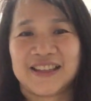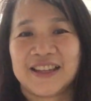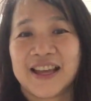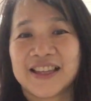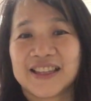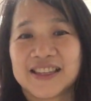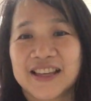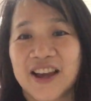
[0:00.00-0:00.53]

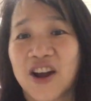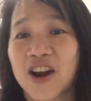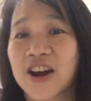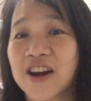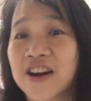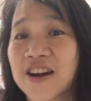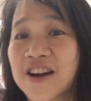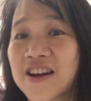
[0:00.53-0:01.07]
That's
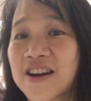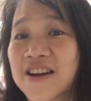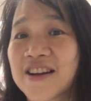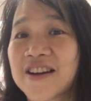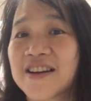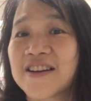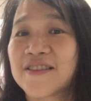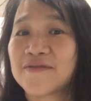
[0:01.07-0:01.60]
our
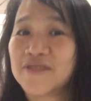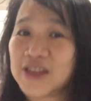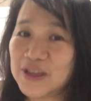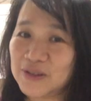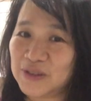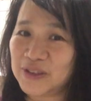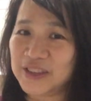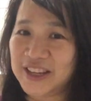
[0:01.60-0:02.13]

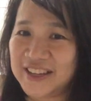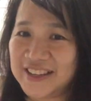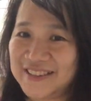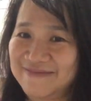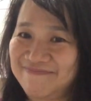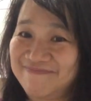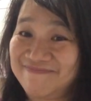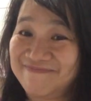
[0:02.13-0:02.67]
video today.
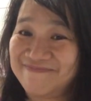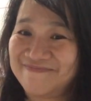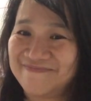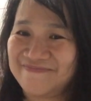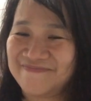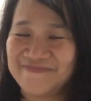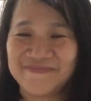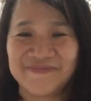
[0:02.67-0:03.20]

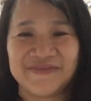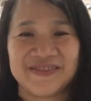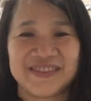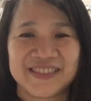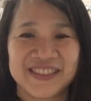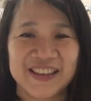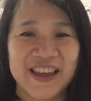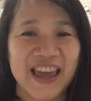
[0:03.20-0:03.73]

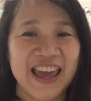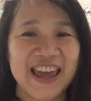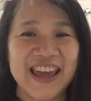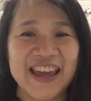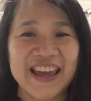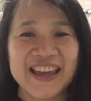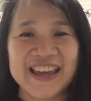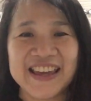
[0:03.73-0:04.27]

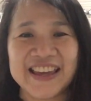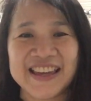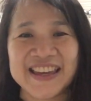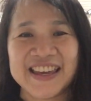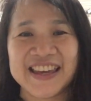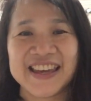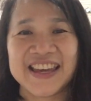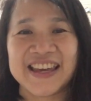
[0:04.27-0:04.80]
Okay,
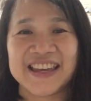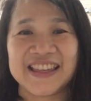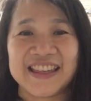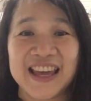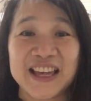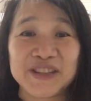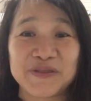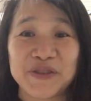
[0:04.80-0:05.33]

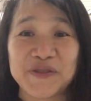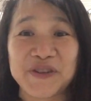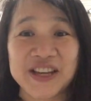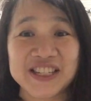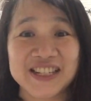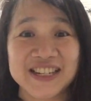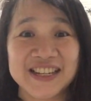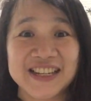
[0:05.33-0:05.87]
thanks for
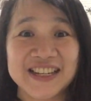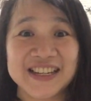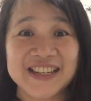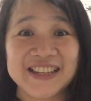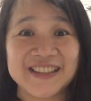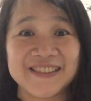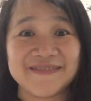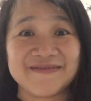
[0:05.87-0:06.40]

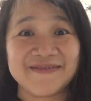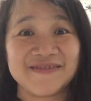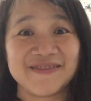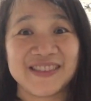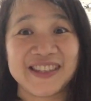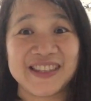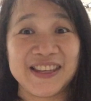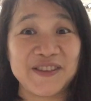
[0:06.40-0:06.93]
watching.
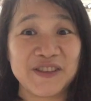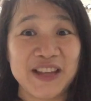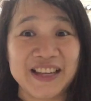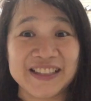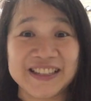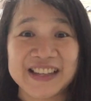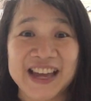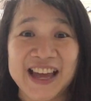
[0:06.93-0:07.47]
See you
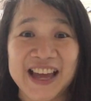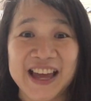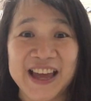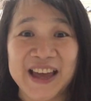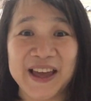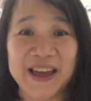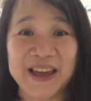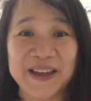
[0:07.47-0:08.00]
next
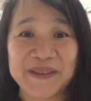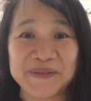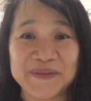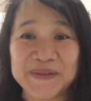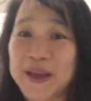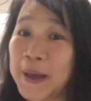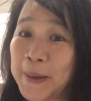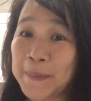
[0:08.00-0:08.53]

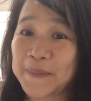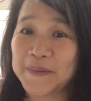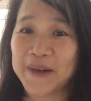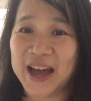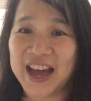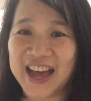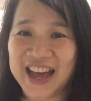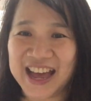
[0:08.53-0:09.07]
time.
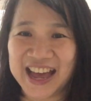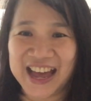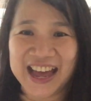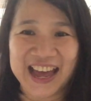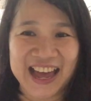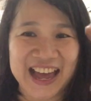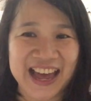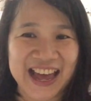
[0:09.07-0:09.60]

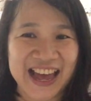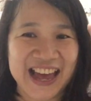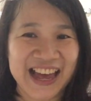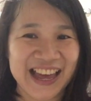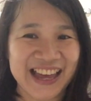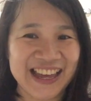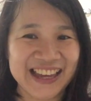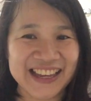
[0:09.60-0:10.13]

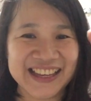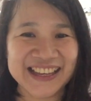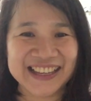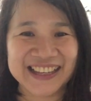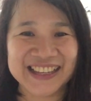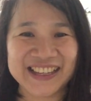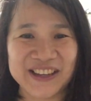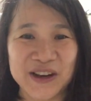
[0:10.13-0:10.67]
Bye.
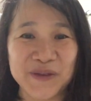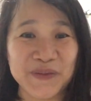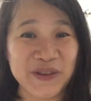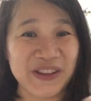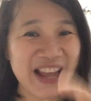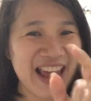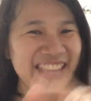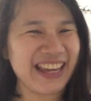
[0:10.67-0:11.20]
Hope
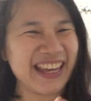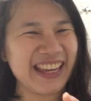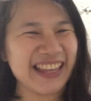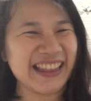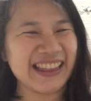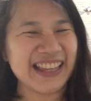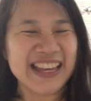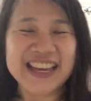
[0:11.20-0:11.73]
you like it.